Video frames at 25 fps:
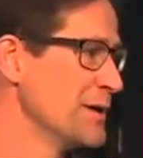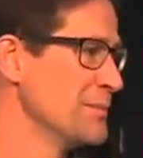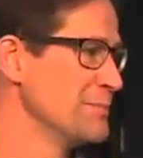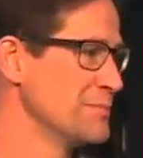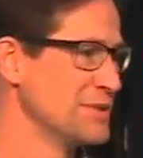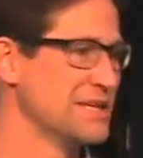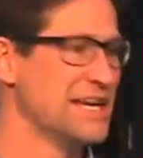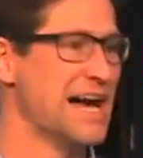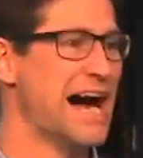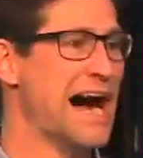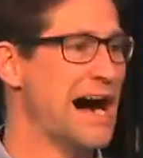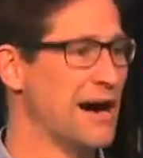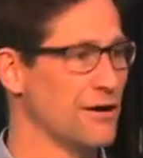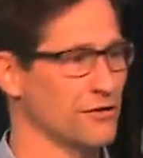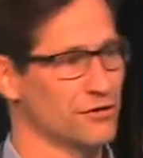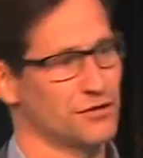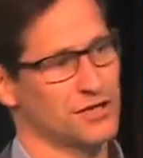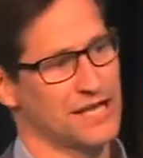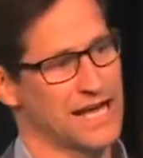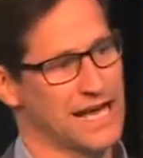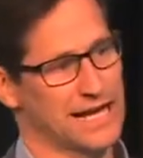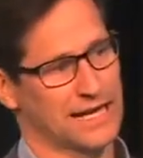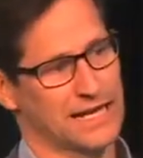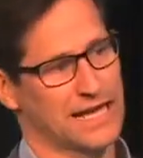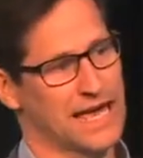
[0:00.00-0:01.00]
be out
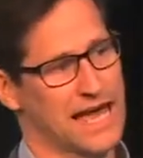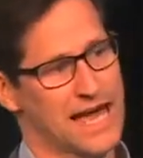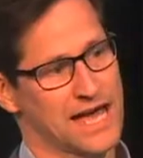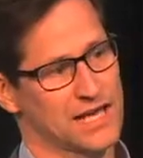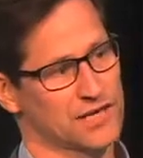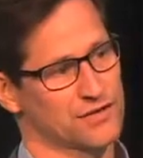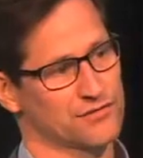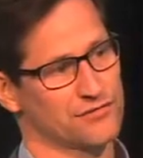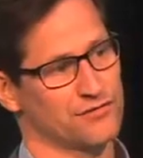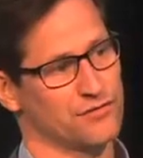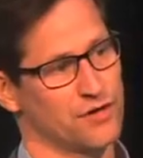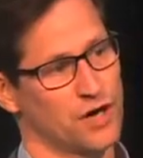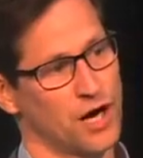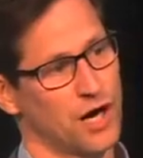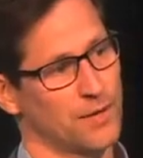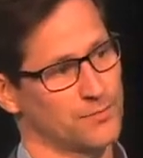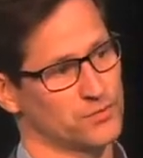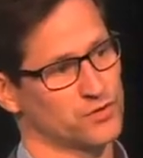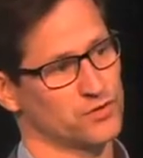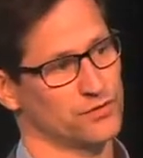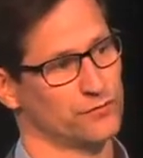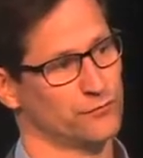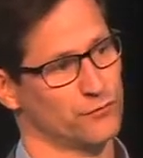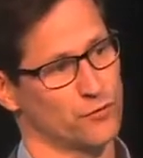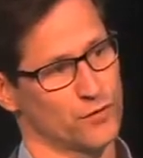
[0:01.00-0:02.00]
of that cash for
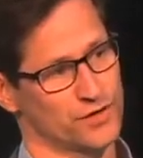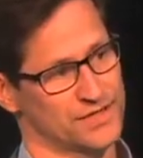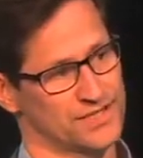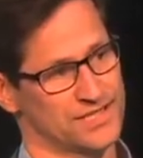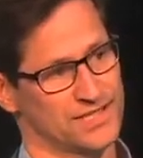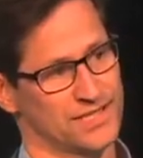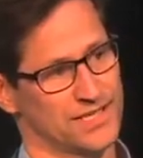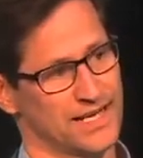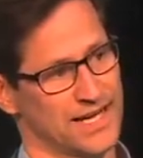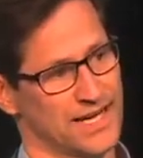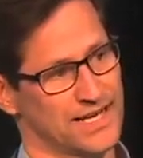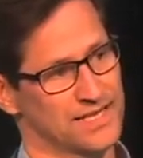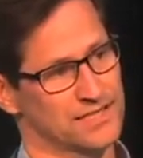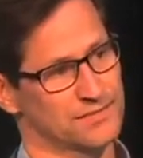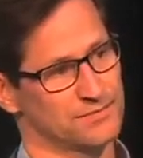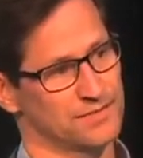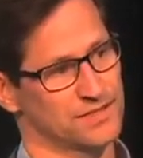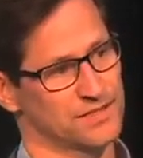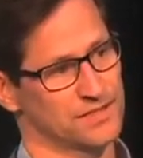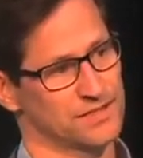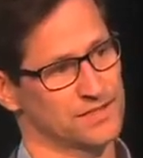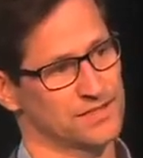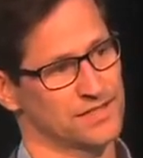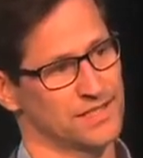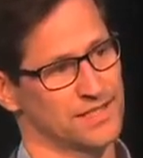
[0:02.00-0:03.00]
up to 14 days,
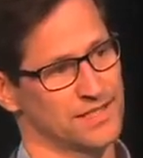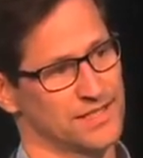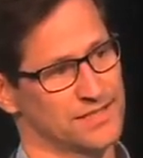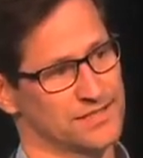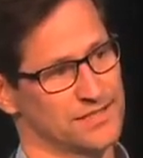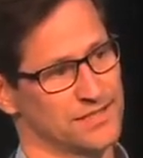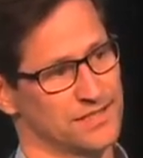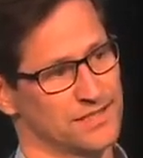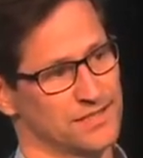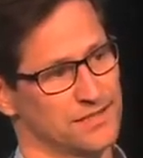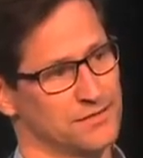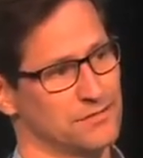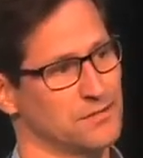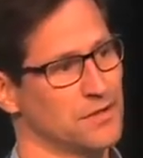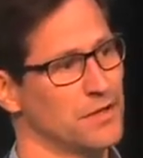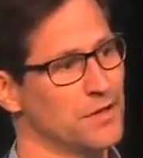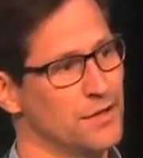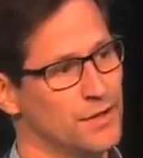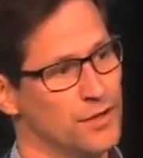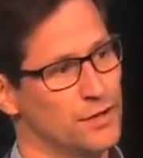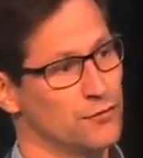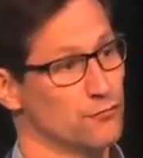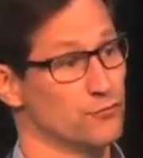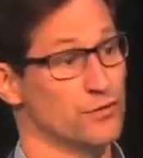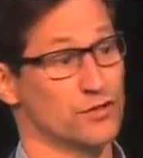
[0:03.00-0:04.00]
because there is a
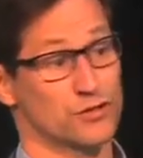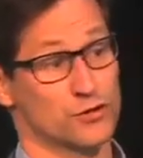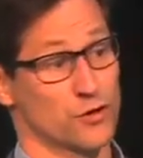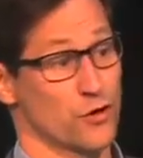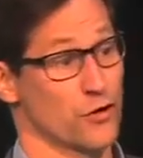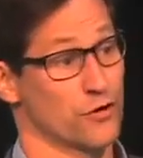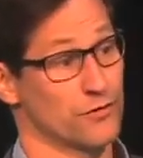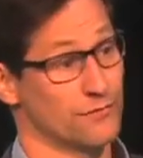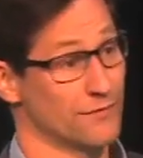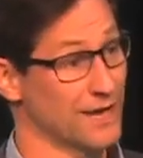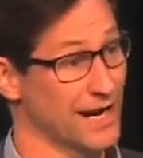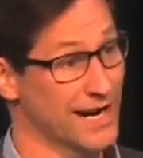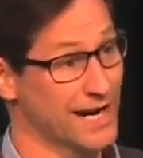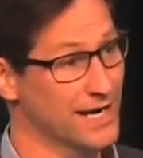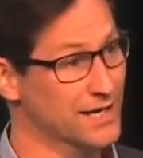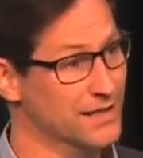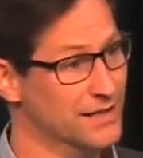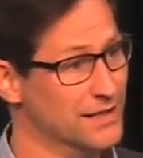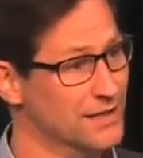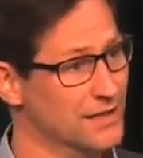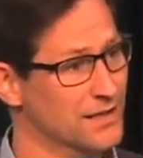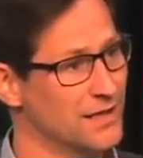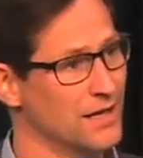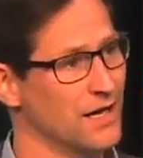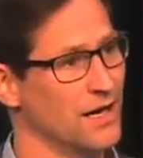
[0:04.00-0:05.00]
return right
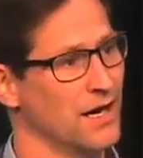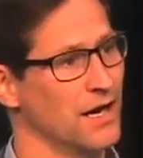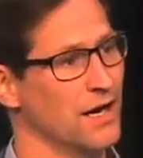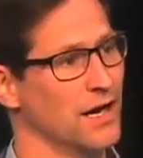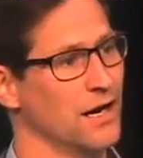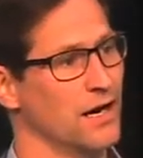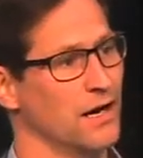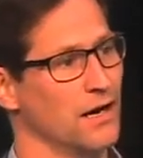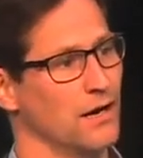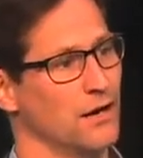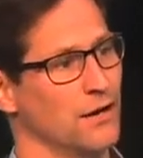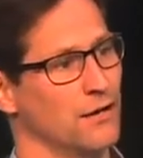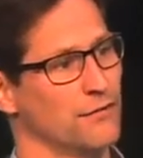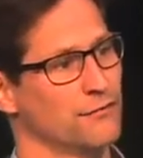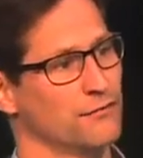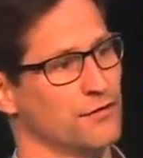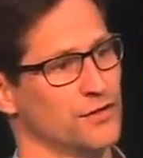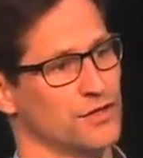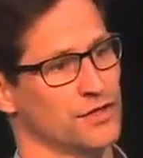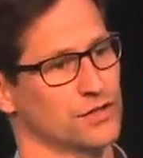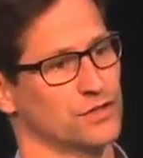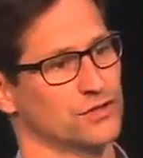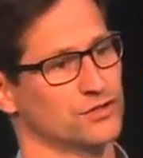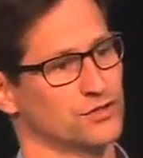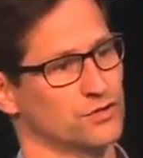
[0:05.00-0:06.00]
for
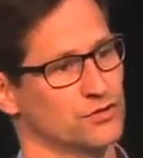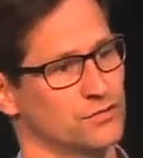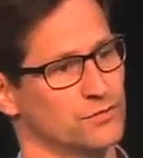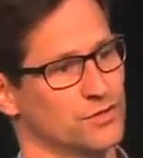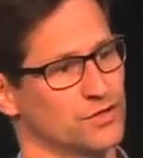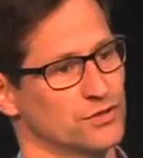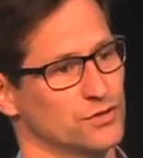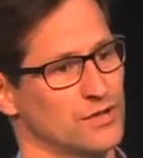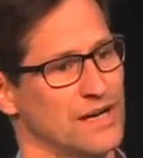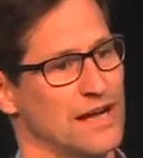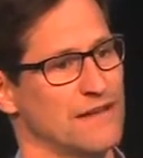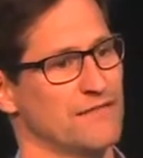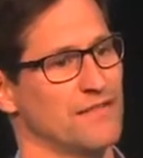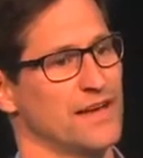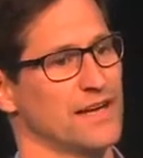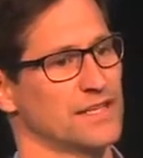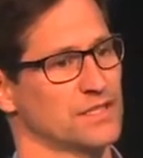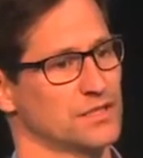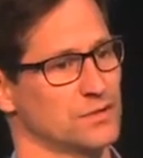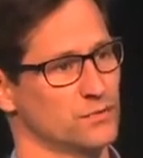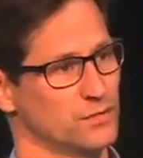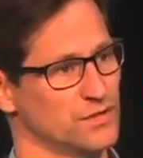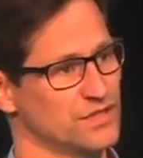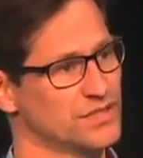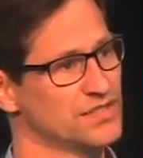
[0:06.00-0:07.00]
the consumer to have that.
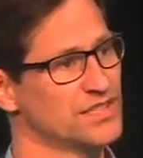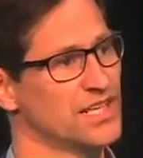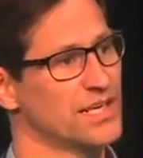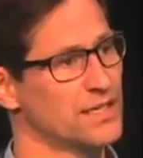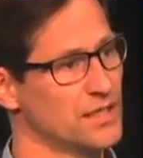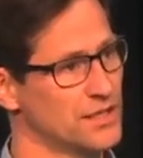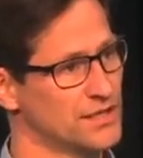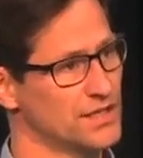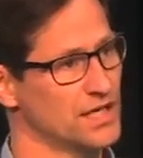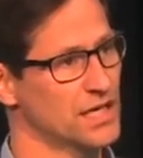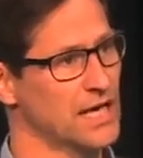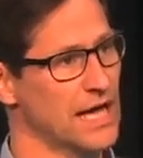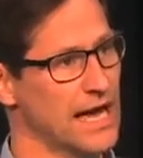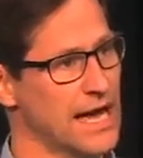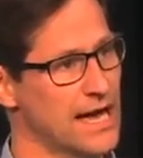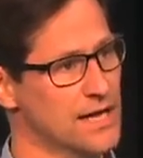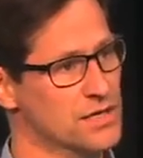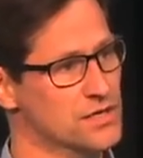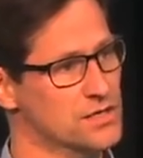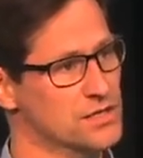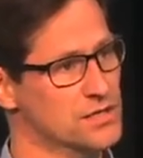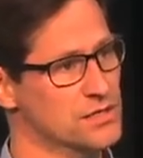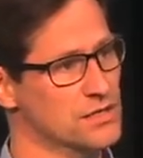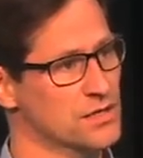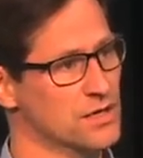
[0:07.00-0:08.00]
So we sit on the
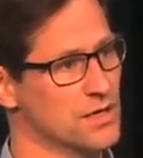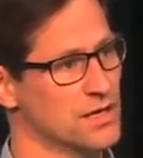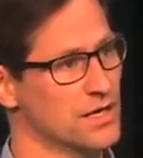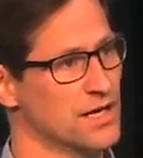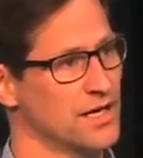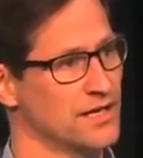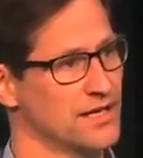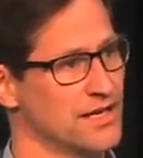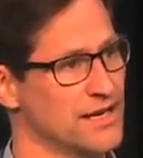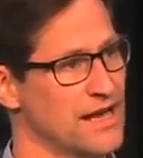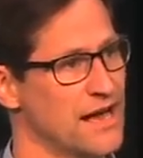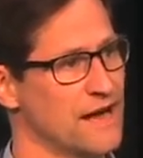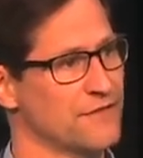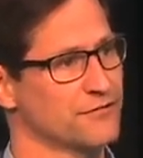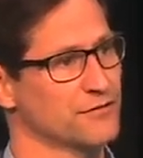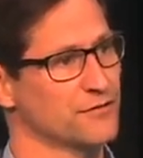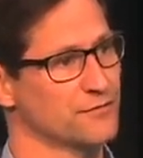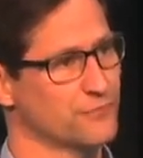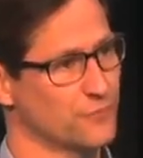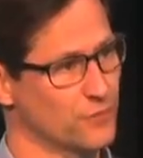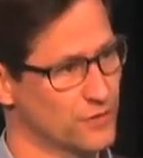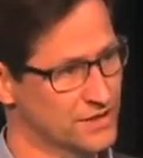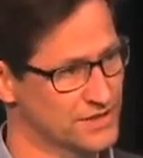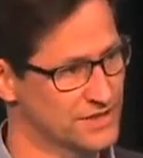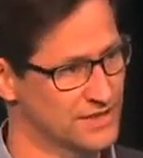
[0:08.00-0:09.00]
cash, and then after
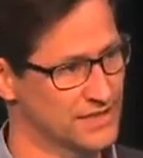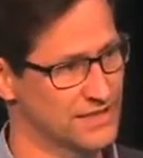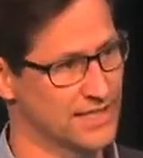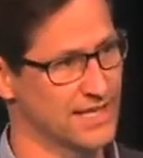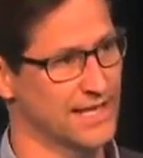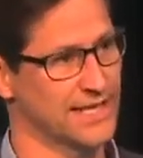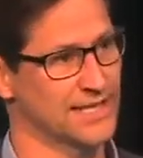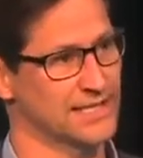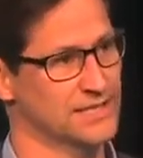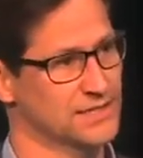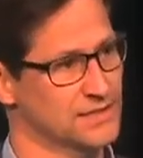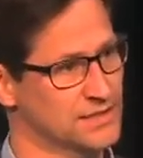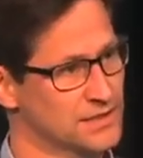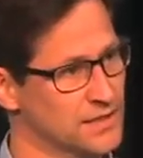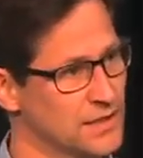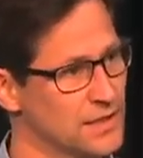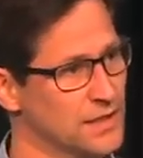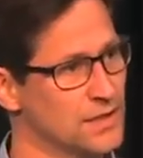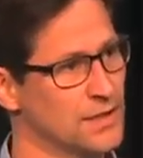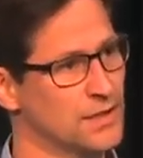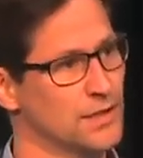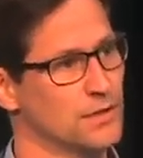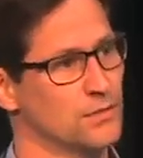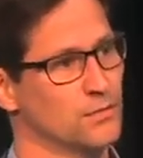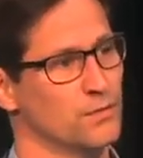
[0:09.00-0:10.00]
14 days,
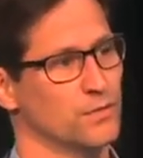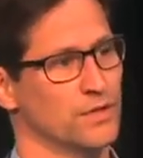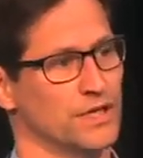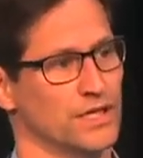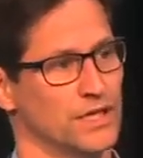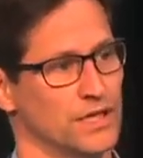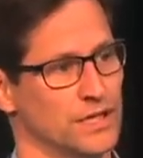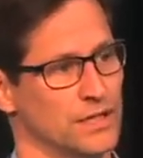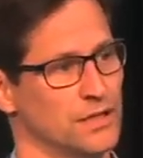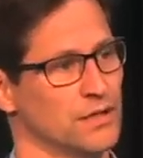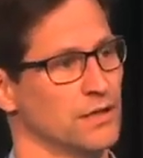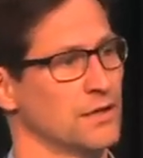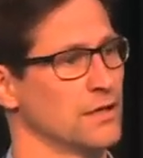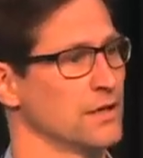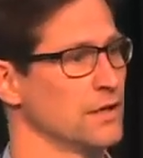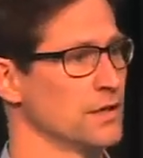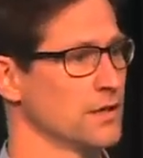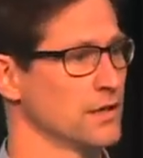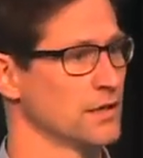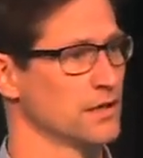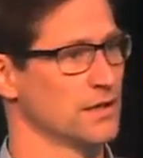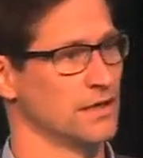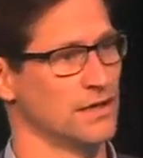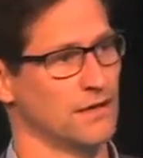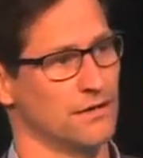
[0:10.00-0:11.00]
we
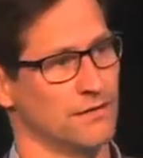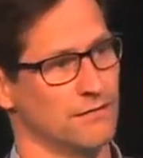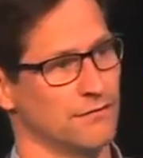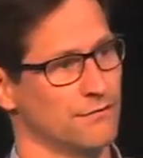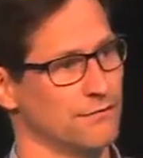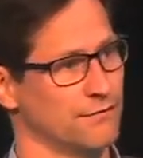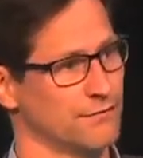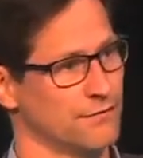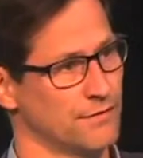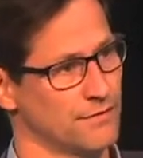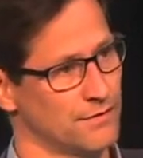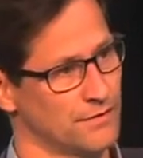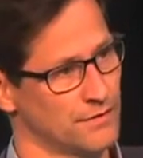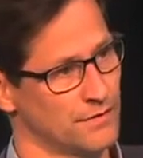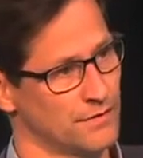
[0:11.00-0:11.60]
give